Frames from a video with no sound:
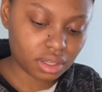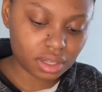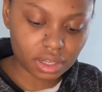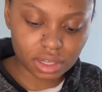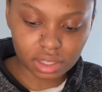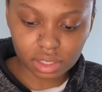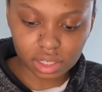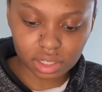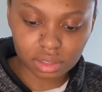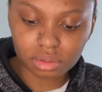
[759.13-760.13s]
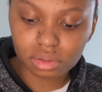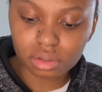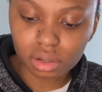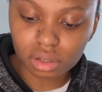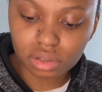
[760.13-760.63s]
And like,
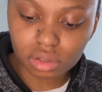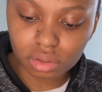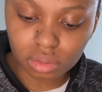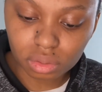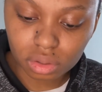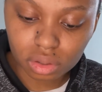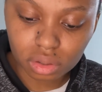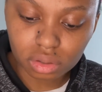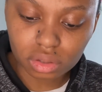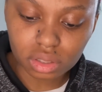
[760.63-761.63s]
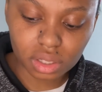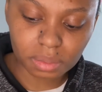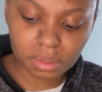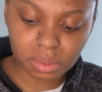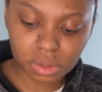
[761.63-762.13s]
also to let
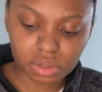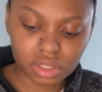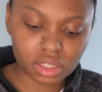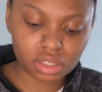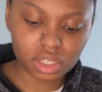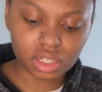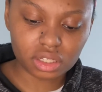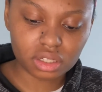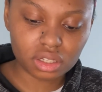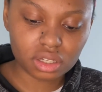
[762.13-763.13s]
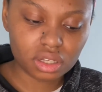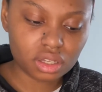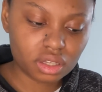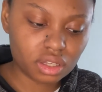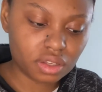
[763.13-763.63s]
people know that like,
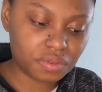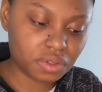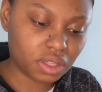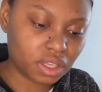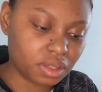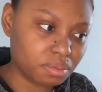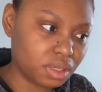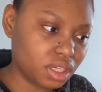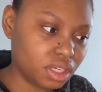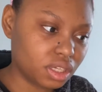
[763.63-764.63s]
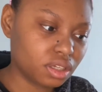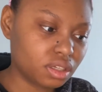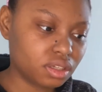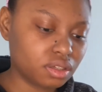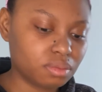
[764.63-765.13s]
if you're like me,
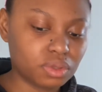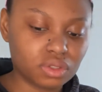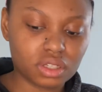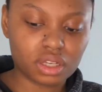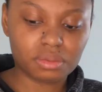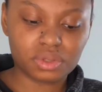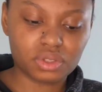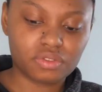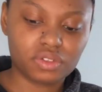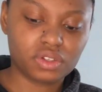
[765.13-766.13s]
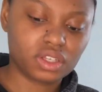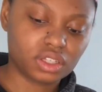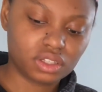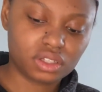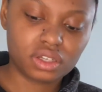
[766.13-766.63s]
most times you feel
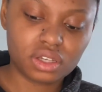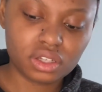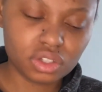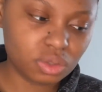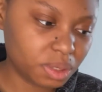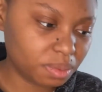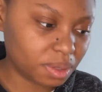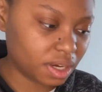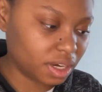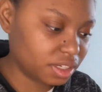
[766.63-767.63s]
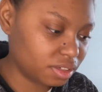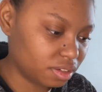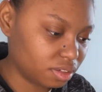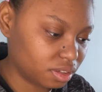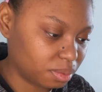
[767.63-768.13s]
like you'd be behind
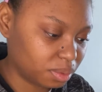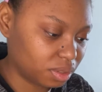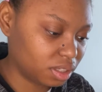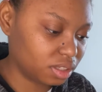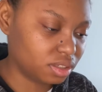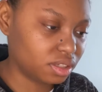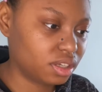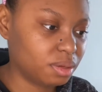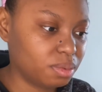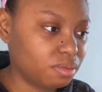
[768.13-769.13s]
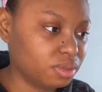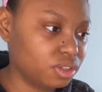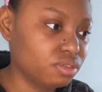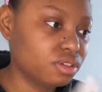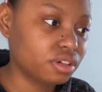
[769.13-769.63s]
on a couple things, and I promise
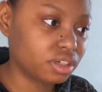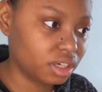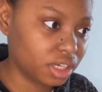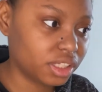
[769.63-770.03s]
you, you're not.